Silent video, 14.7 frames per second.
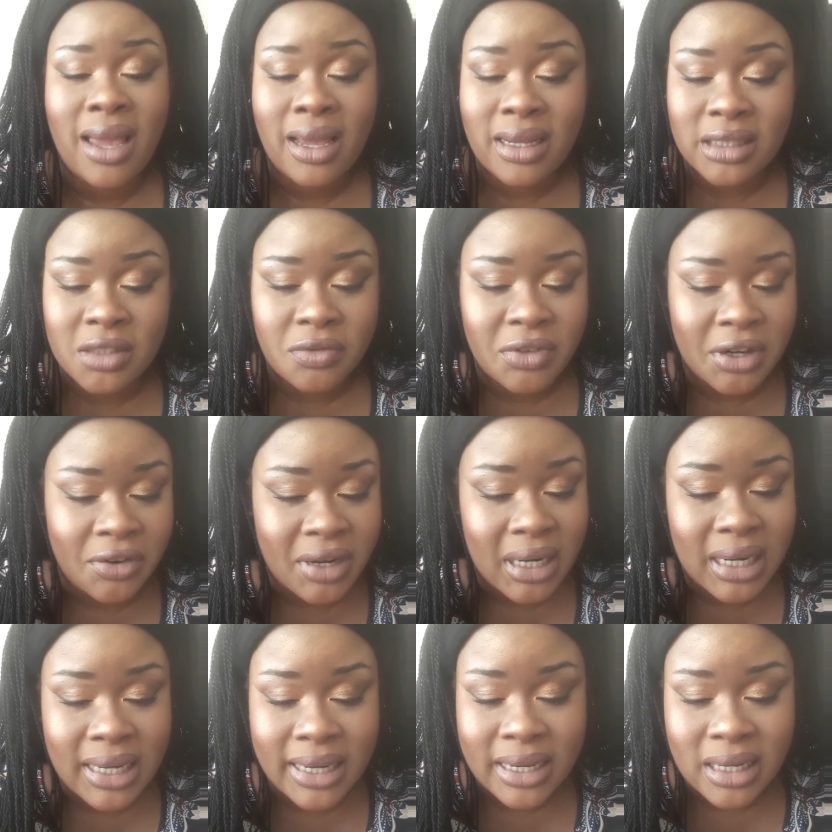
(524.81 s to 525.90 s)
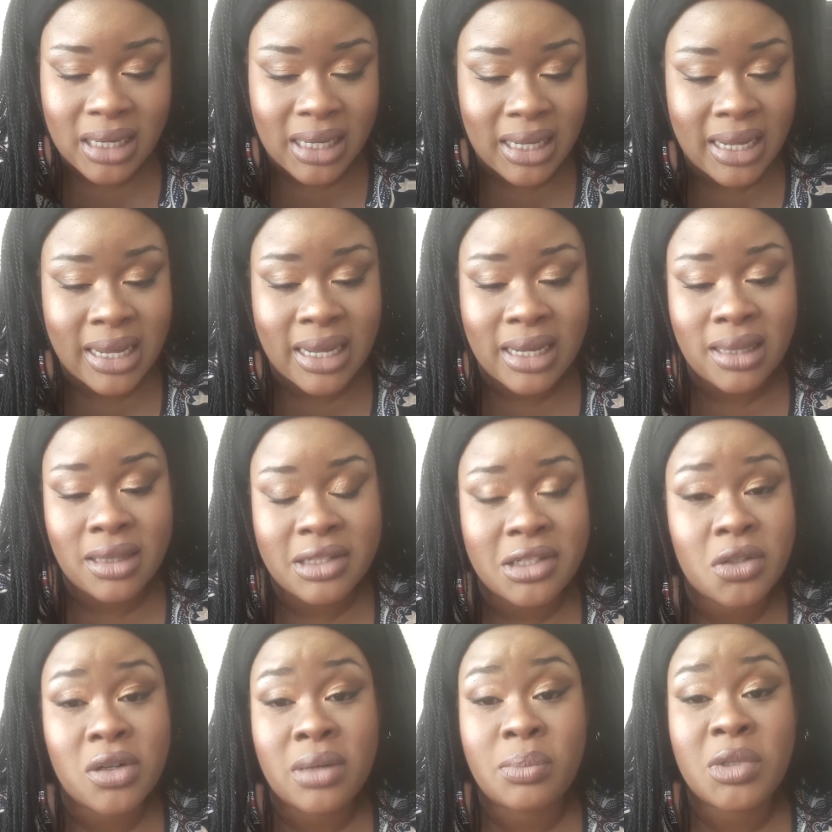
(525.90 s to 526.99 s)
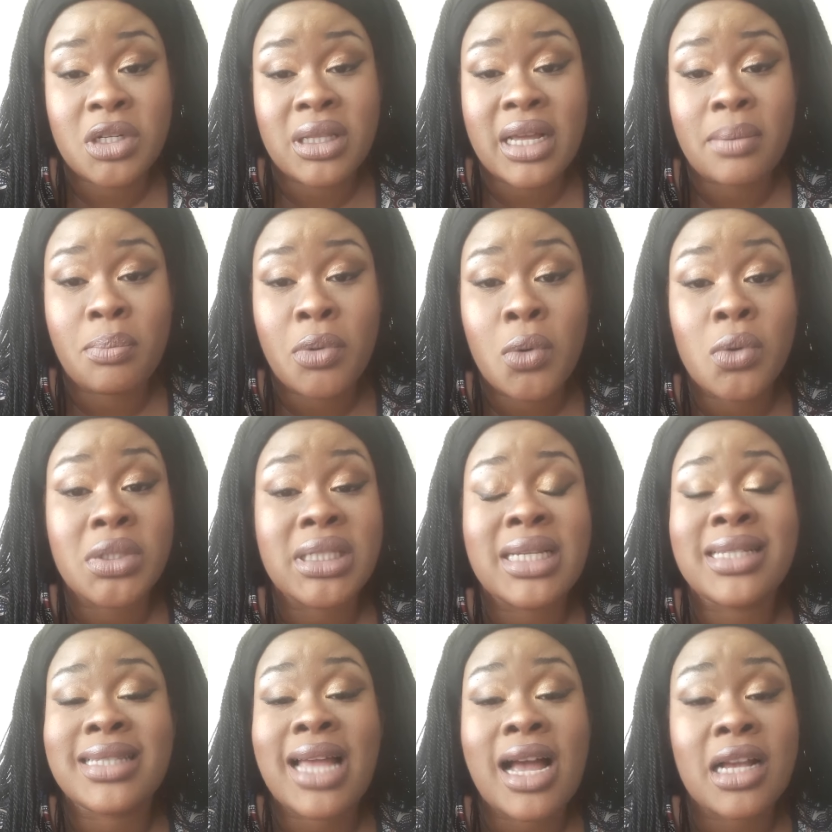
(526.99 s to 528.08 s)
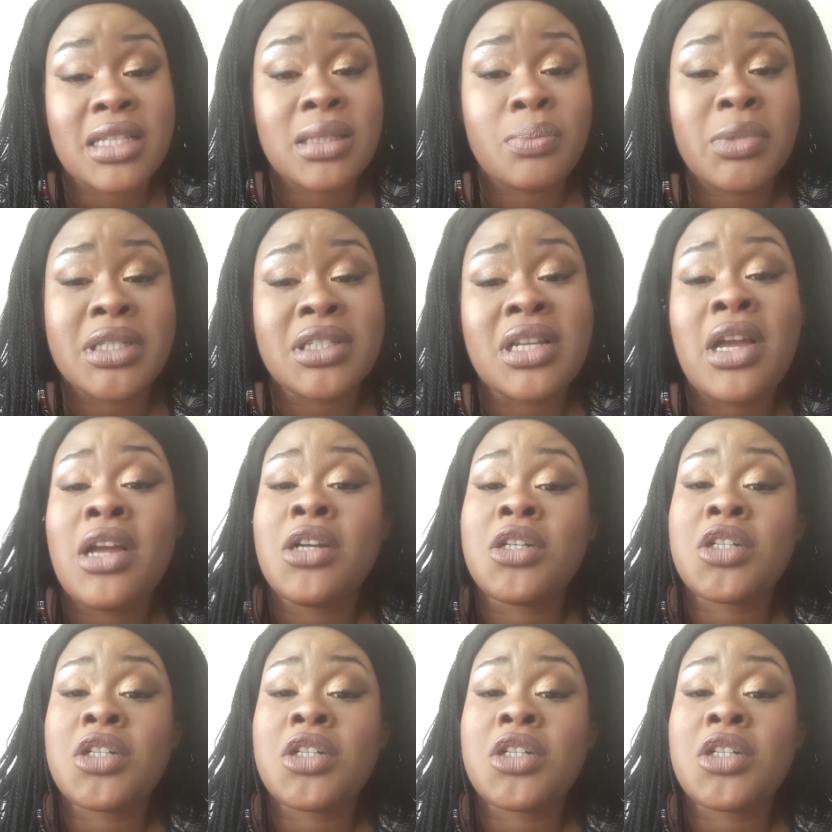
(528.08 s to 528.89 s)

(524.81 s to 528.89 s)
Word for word: It's very clear here in the scripture that Paul says husbands